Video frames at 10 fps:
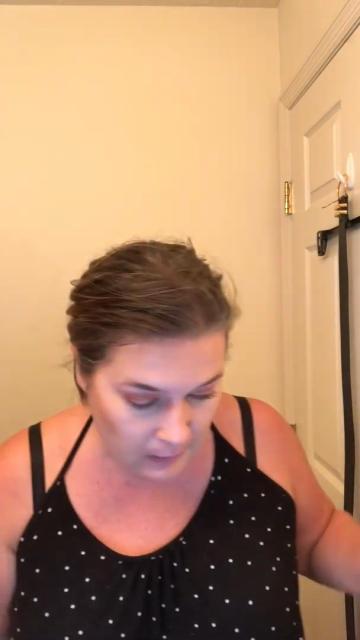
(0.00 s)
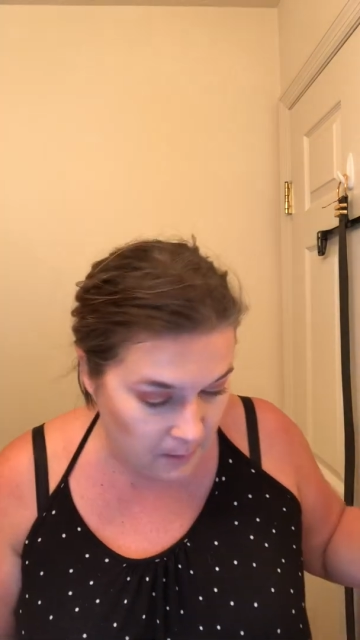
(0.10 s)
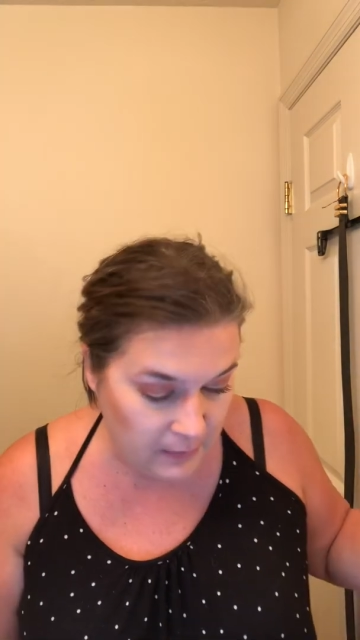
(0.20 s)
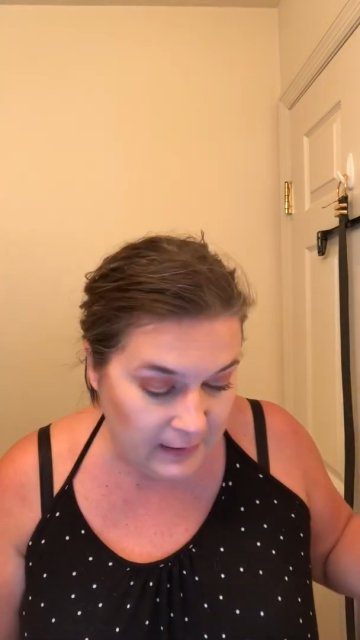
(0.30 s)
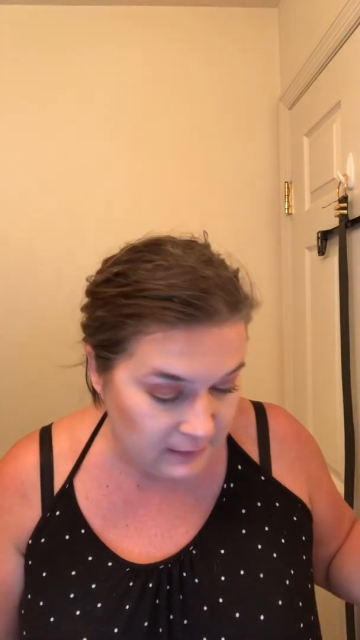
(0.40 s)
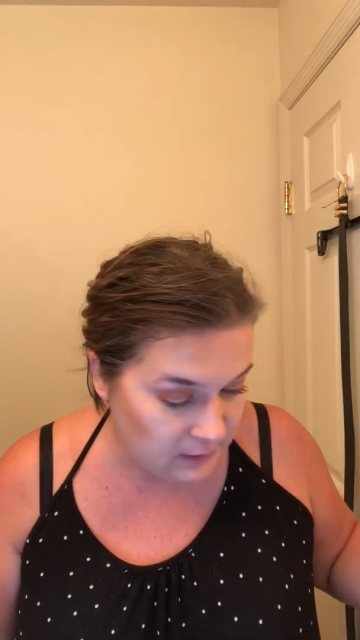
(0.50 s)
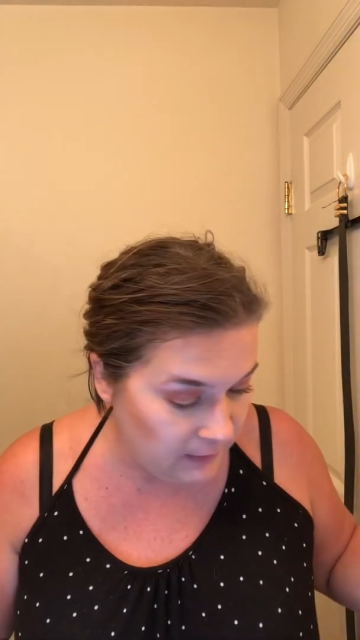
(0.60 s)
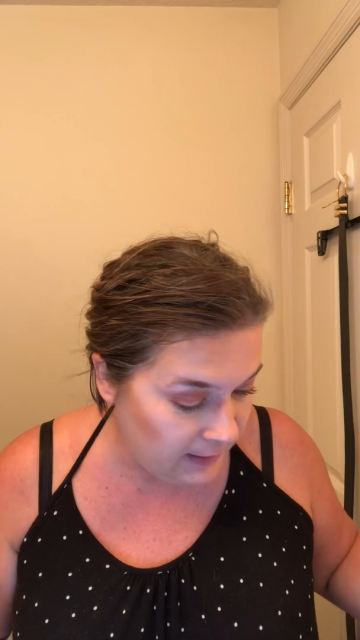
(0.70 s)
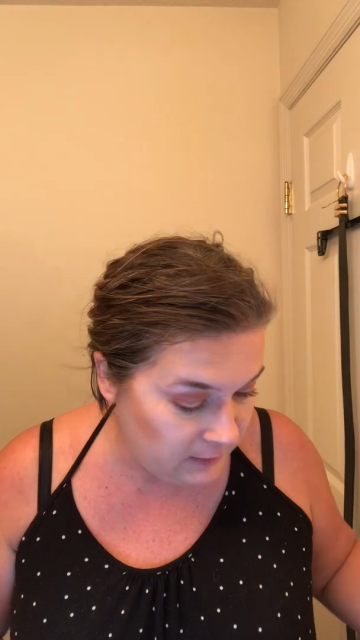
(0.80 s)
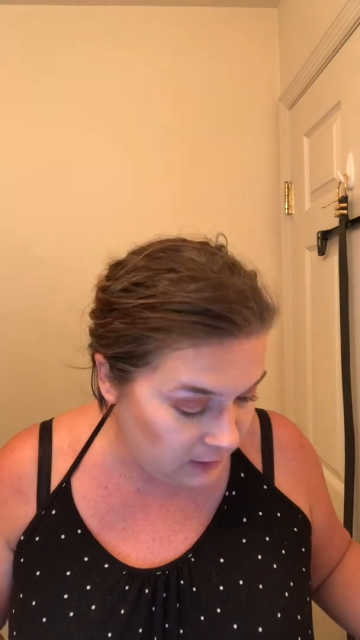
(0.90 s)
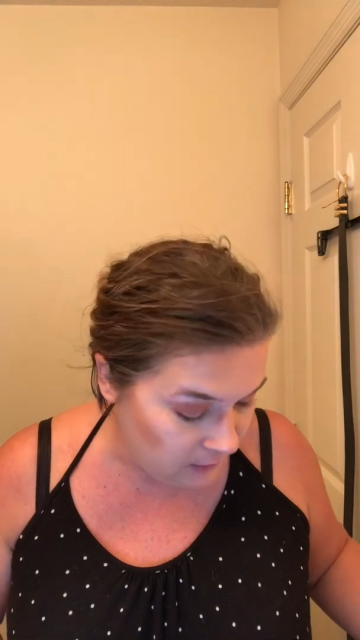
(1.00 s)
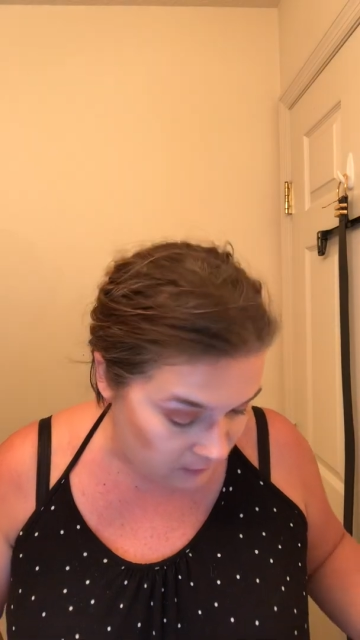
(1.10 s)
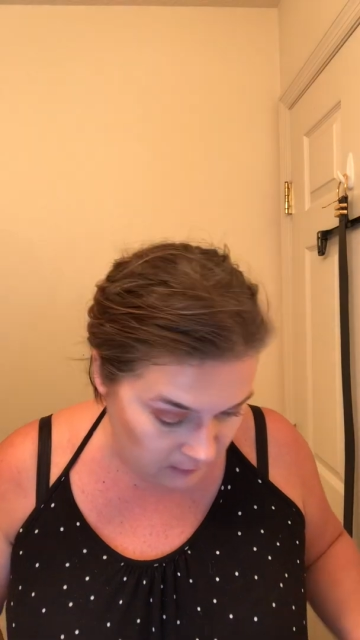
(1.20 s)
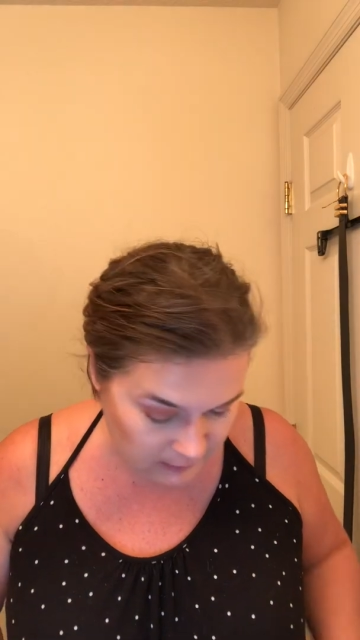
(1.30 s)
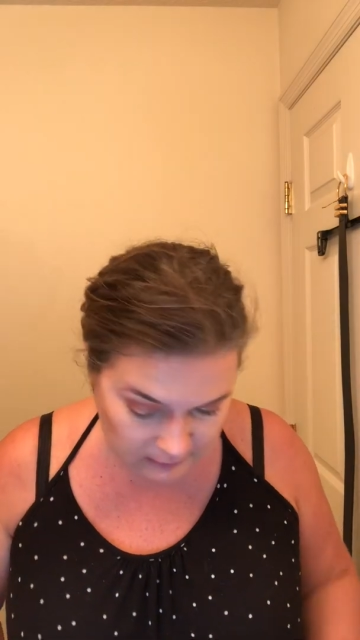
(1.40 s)
But that's okay too,
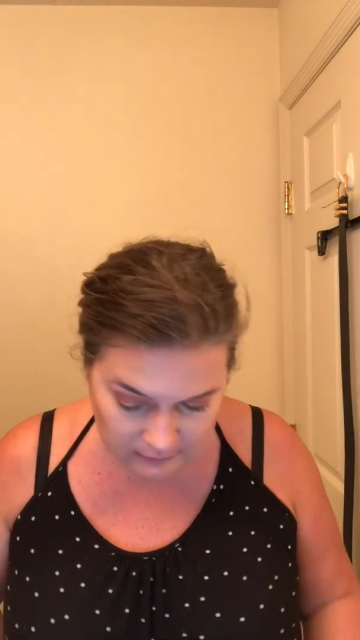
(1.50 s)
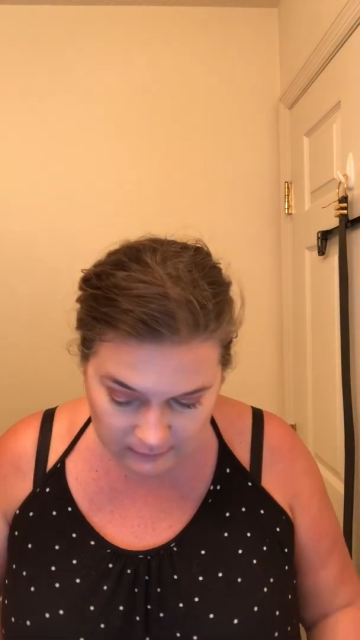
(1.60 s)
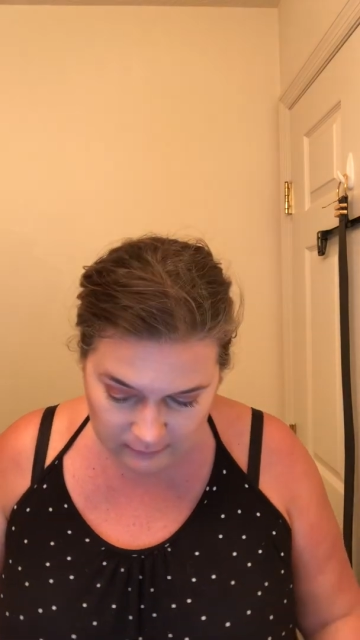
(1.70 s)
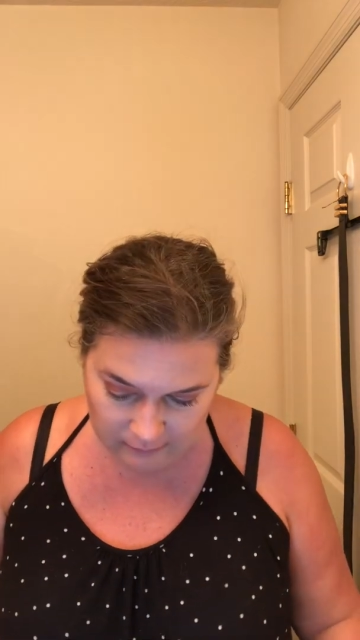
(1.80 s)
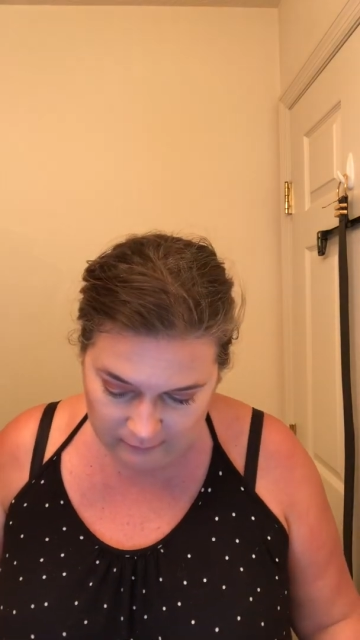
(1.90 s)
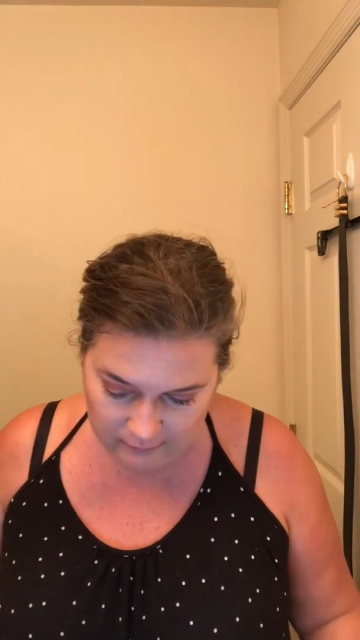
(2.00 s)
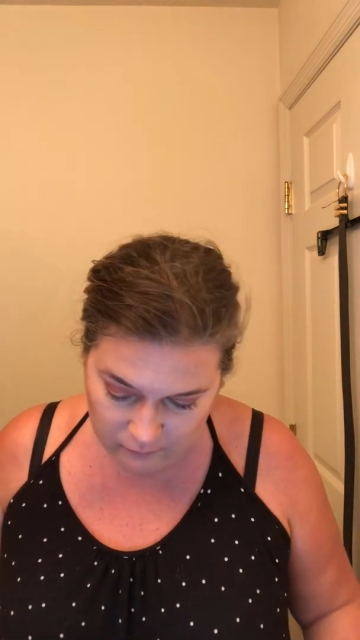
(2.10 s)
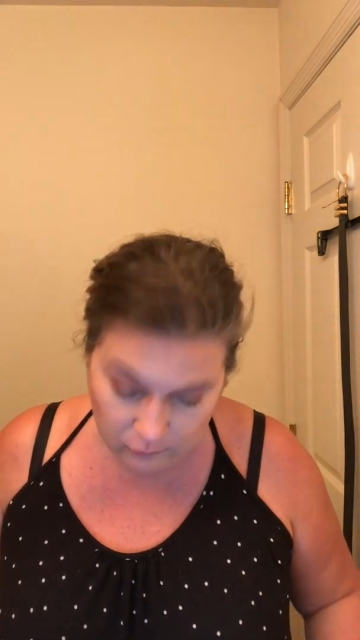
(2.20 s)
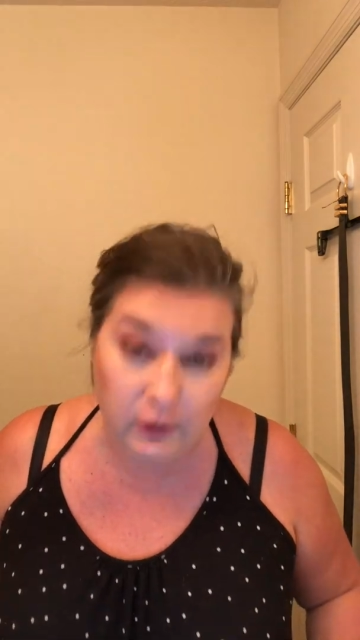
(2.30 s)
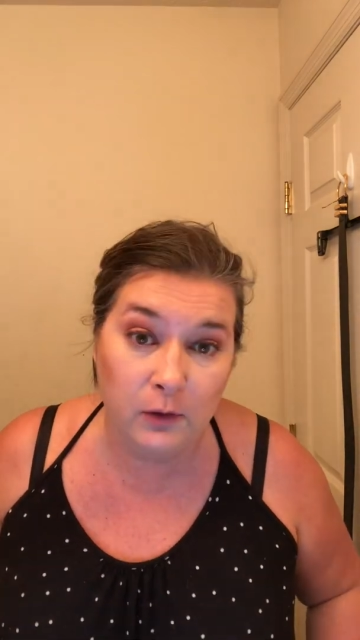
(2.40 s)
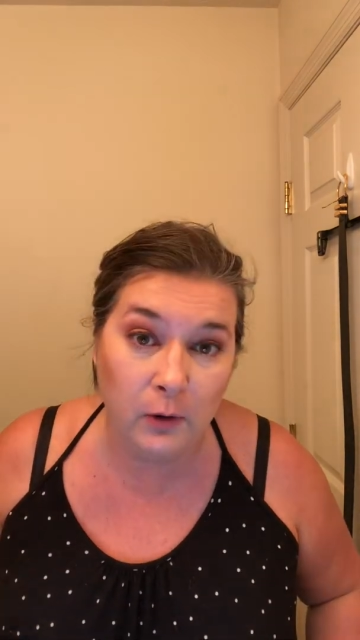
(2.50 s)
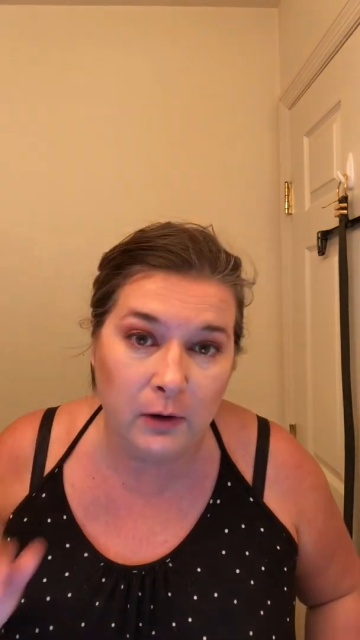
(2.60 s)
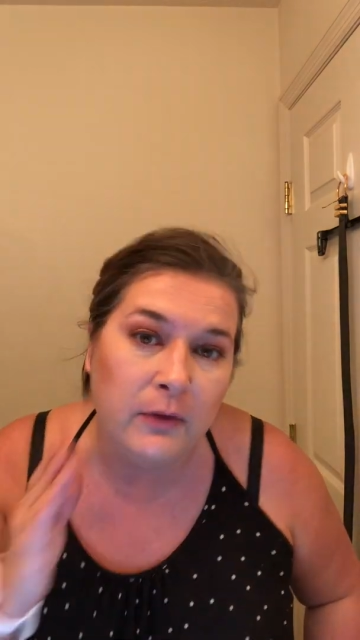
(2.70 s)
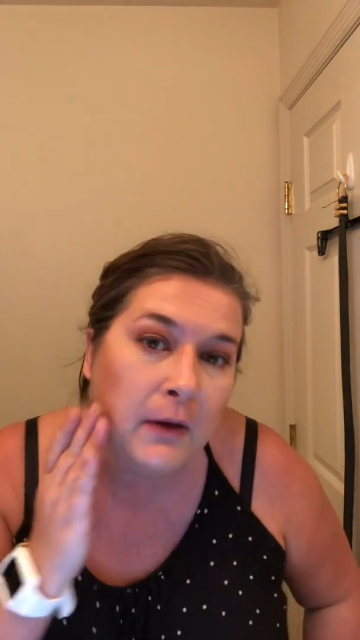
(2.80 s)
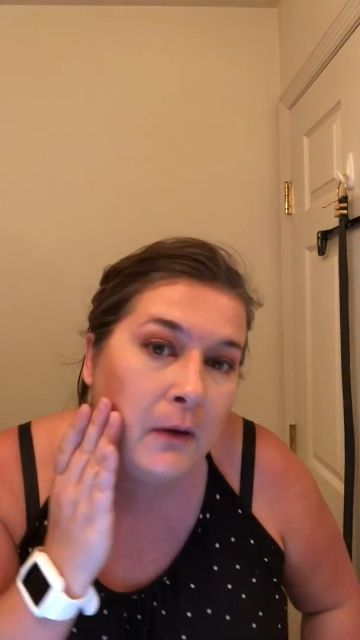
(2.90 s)
because we're going to
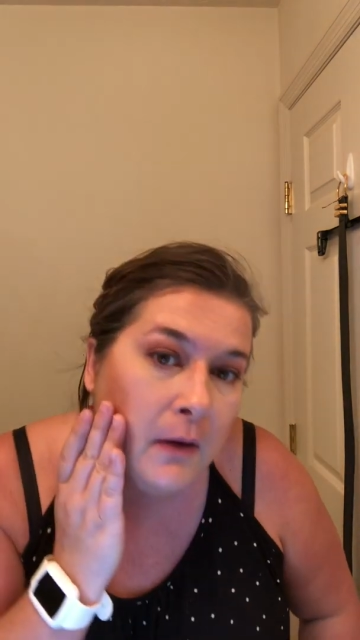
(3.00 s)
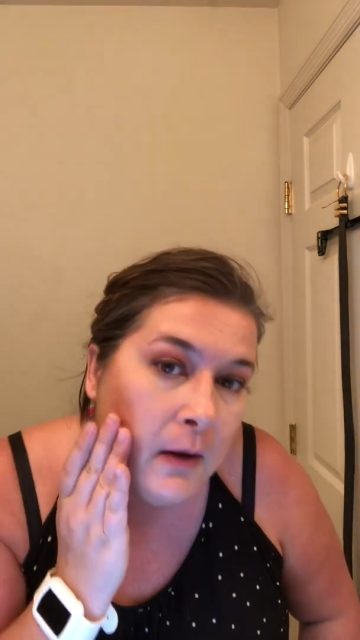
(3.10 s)
work with it.